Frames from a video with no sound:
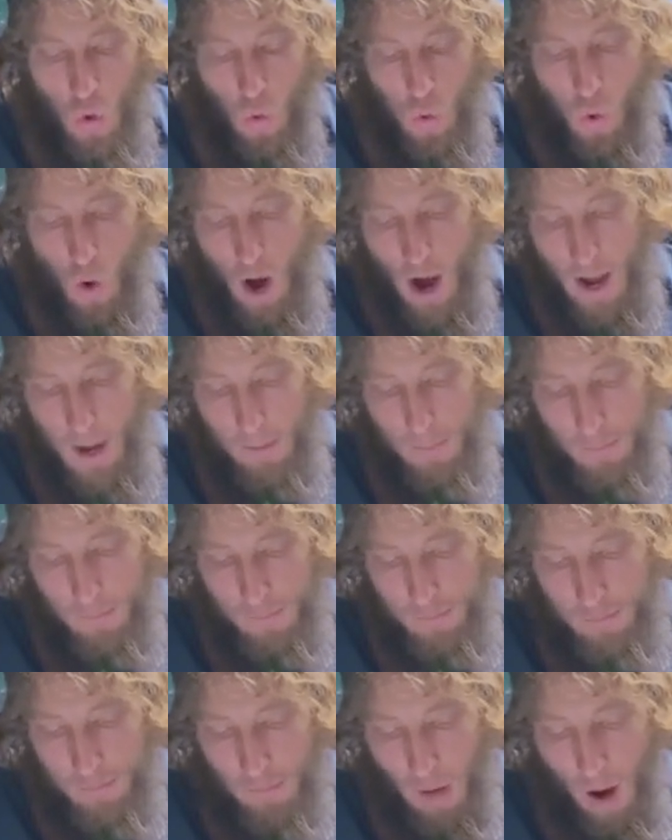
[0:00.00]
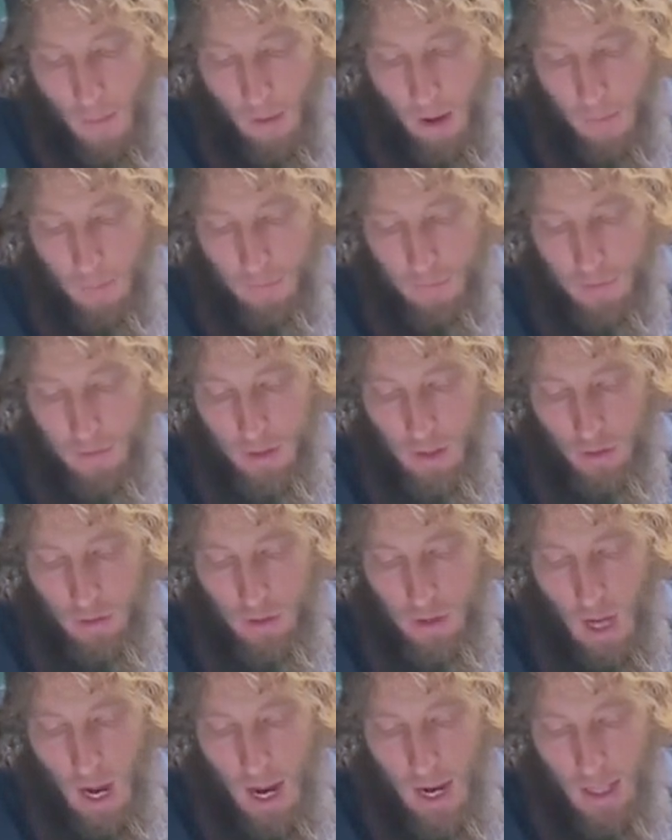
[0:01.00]
Why, Mamma, they'll
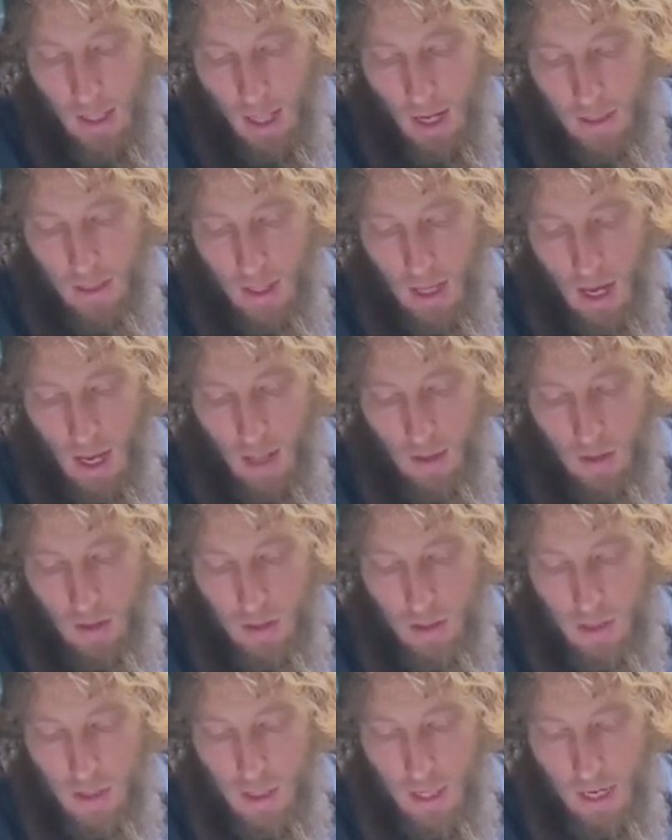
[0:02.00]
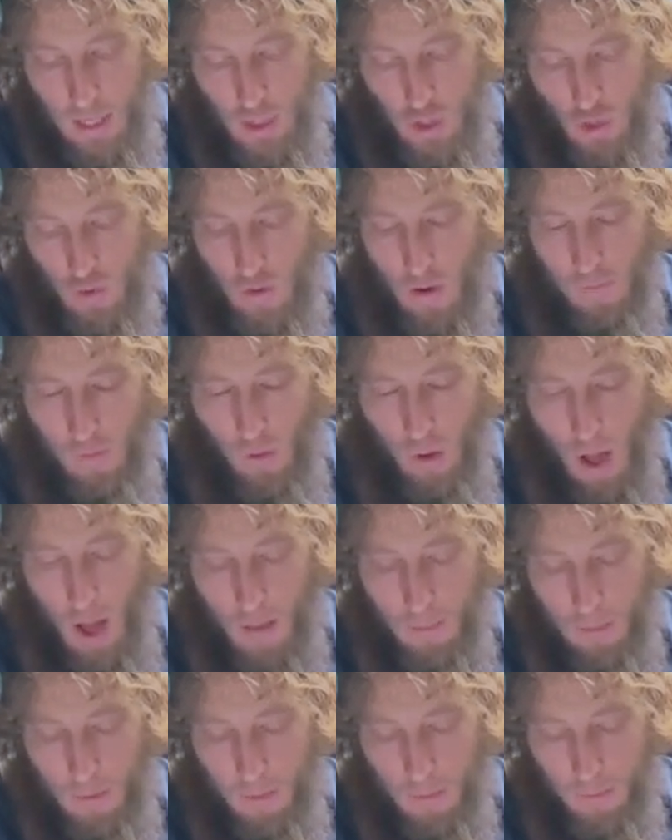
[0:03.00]
die like the others and shrivel
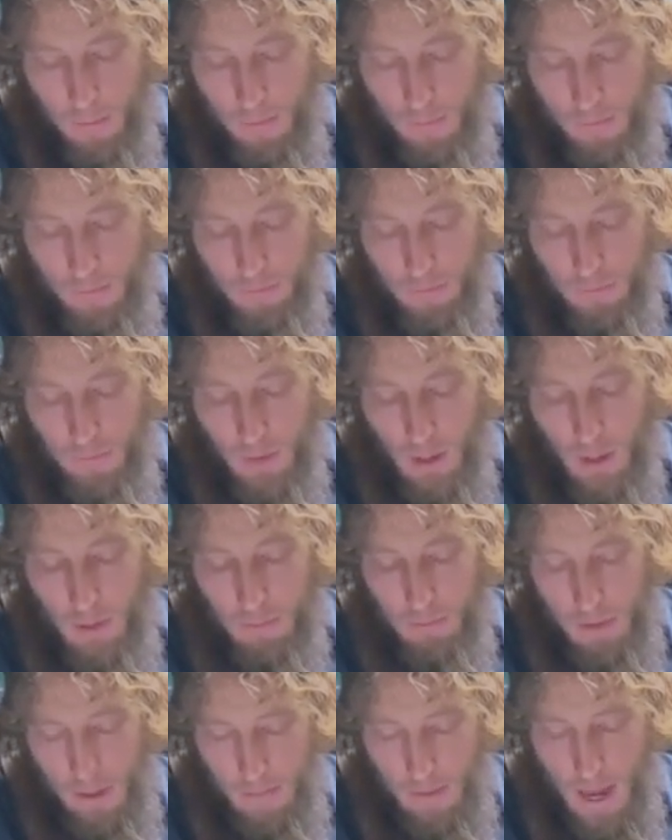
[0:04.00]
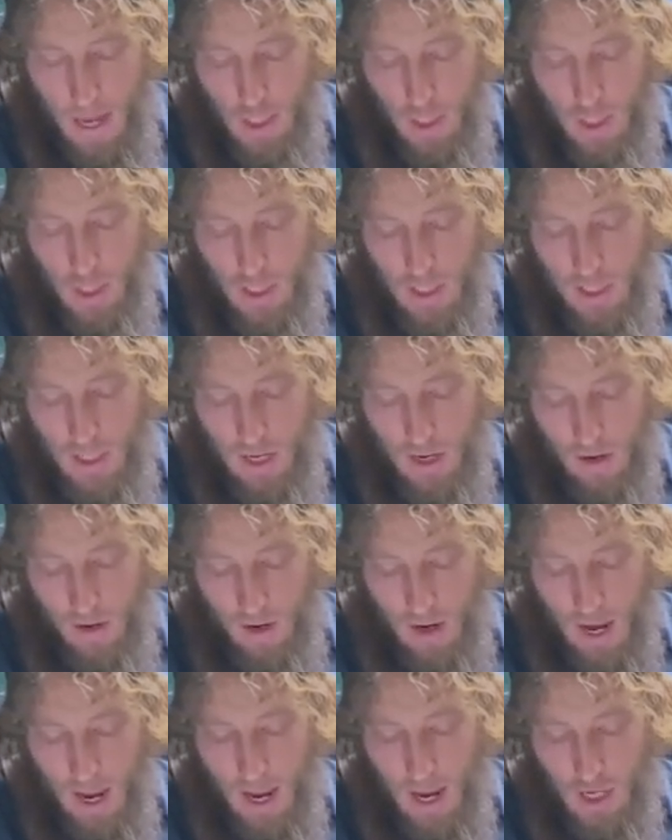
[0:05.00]
up. Be patient,
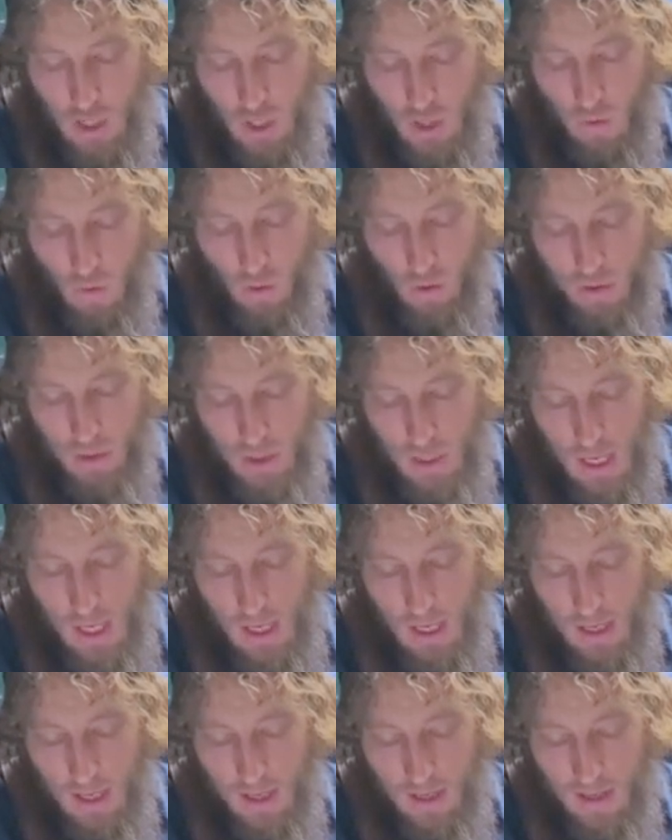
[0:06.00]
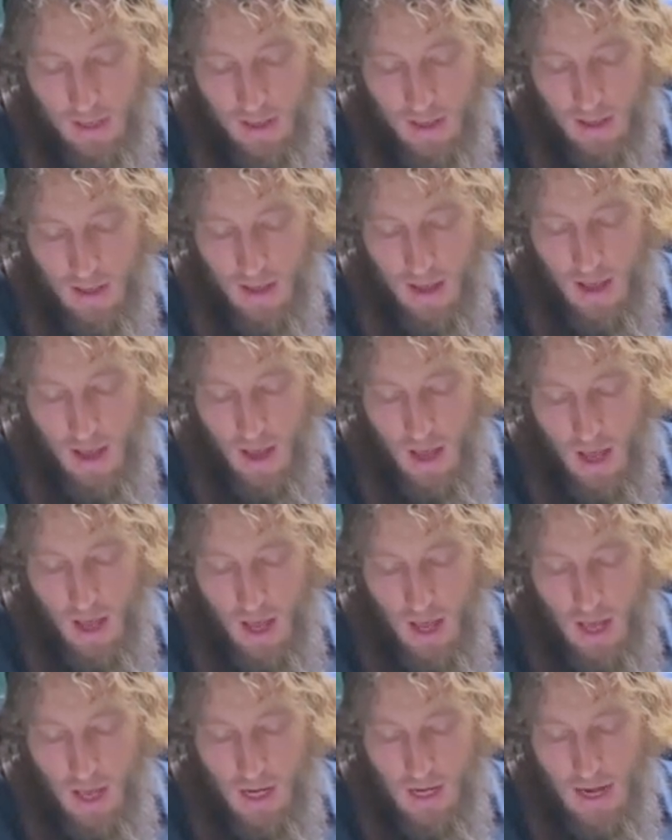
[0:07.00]
dear, and you will see.
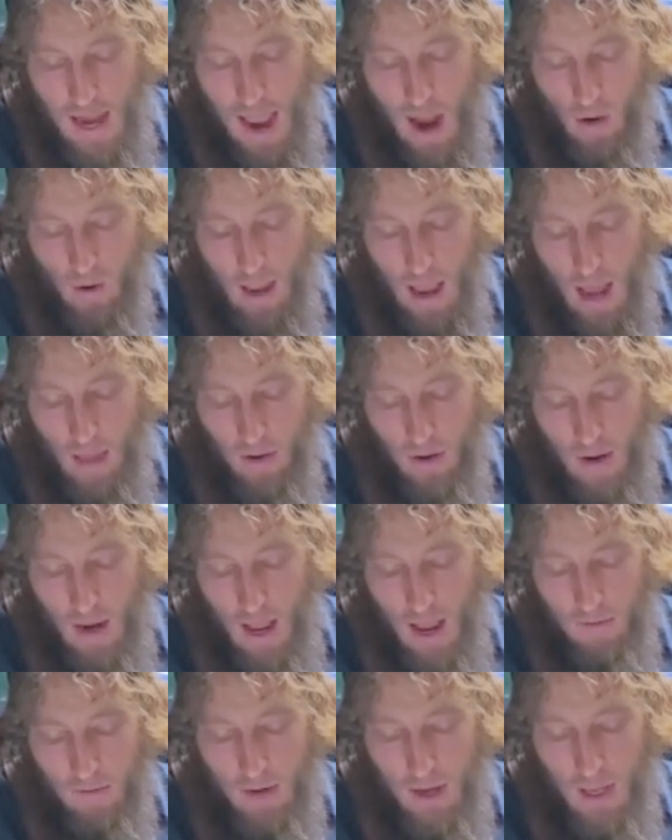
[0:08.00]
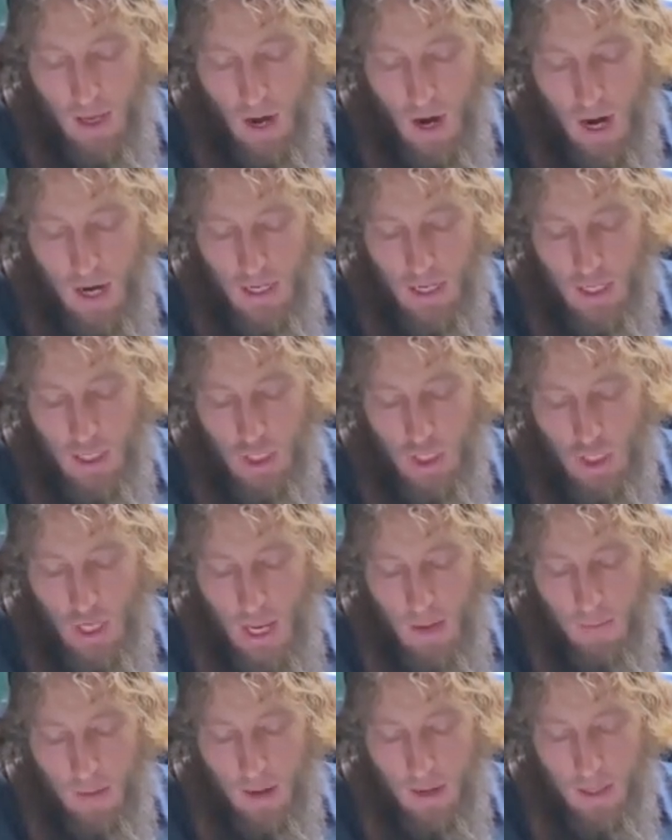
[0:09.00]
Now gather every kind and
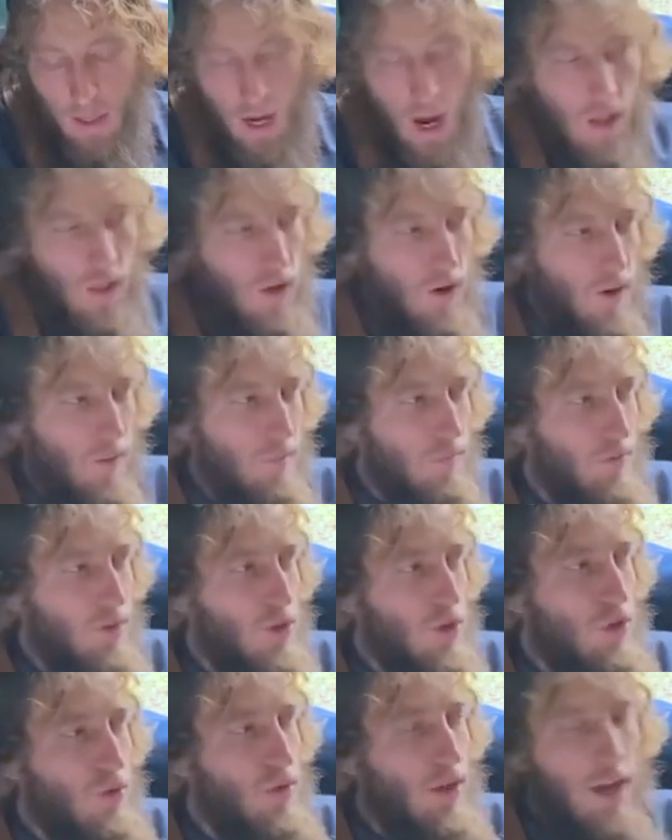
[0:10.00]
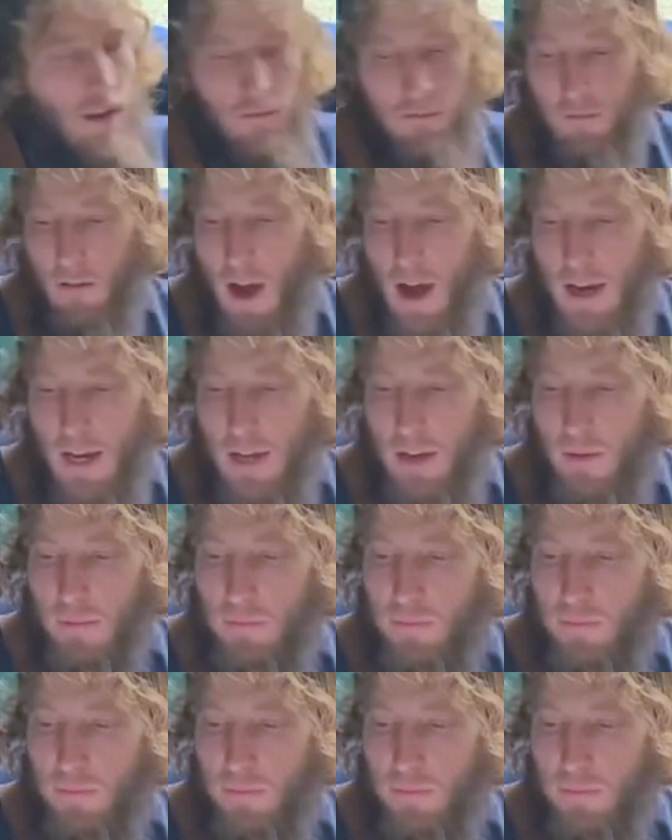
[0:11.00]
shape and color you can find.